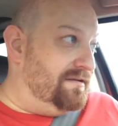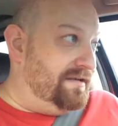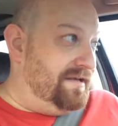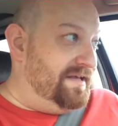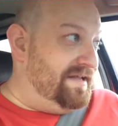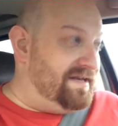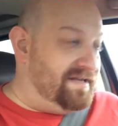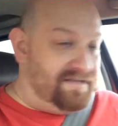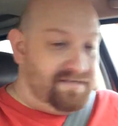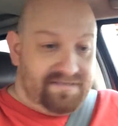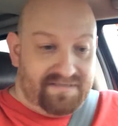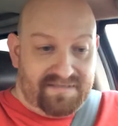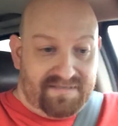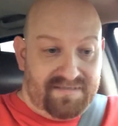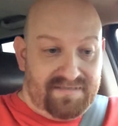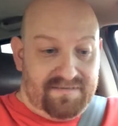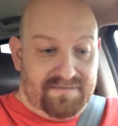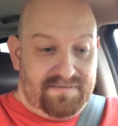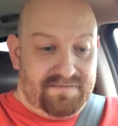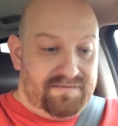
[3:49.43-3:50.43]
It
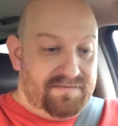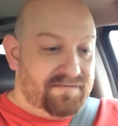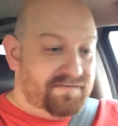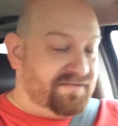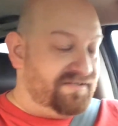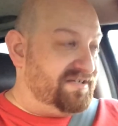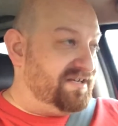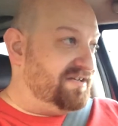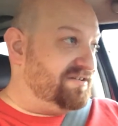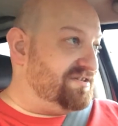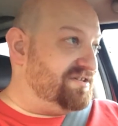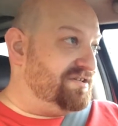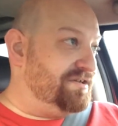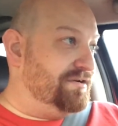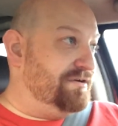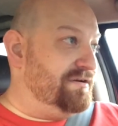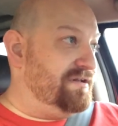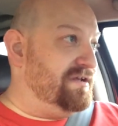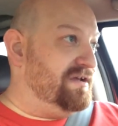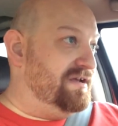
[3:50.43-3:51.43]
is
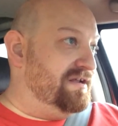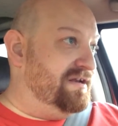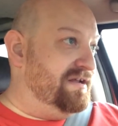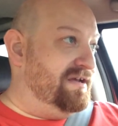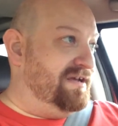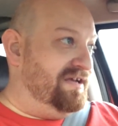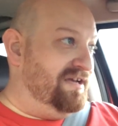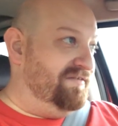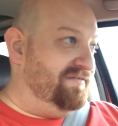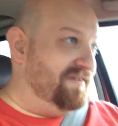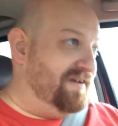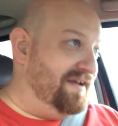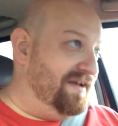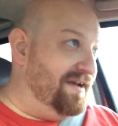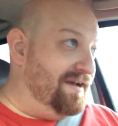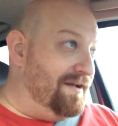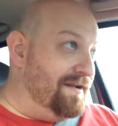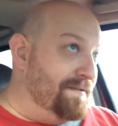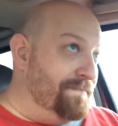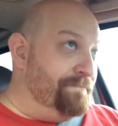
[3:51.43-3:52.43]
6.30 in the
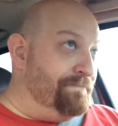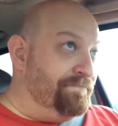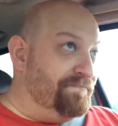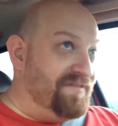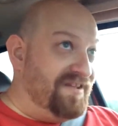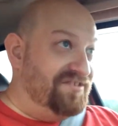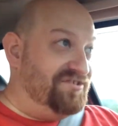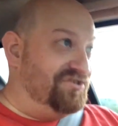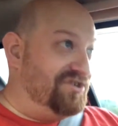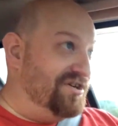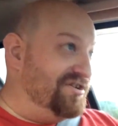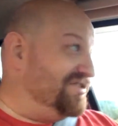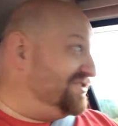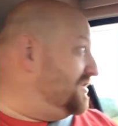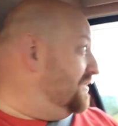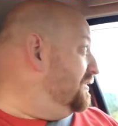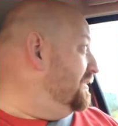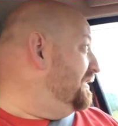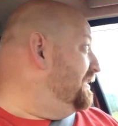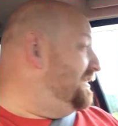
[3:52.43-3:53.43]
evening, just
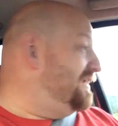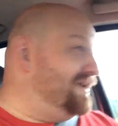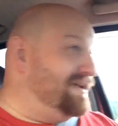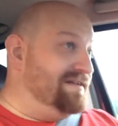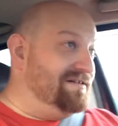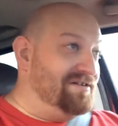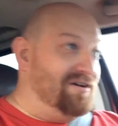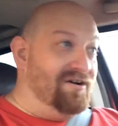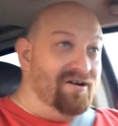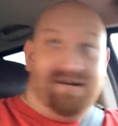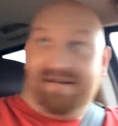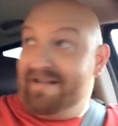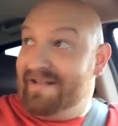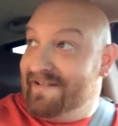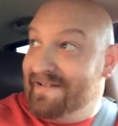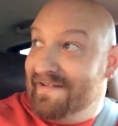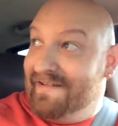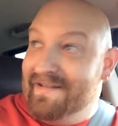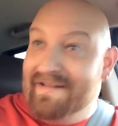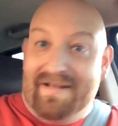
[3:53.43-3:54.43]
starting to get dark,
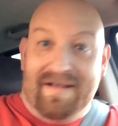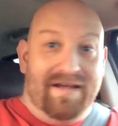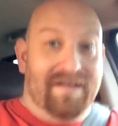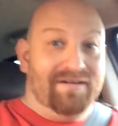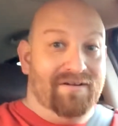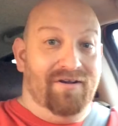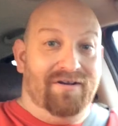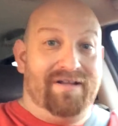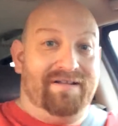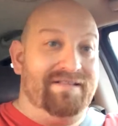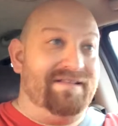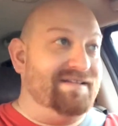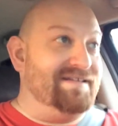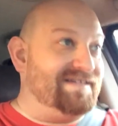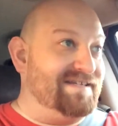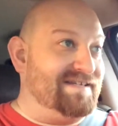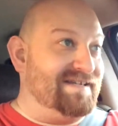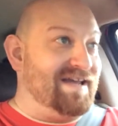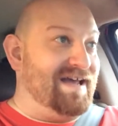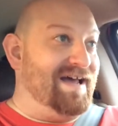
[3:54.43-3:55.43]
and look at the
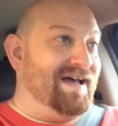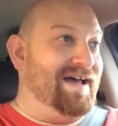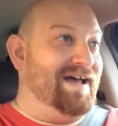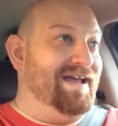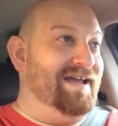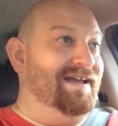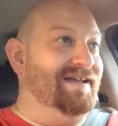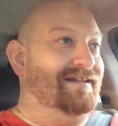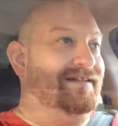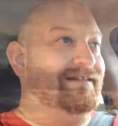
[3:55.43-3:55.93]
sky.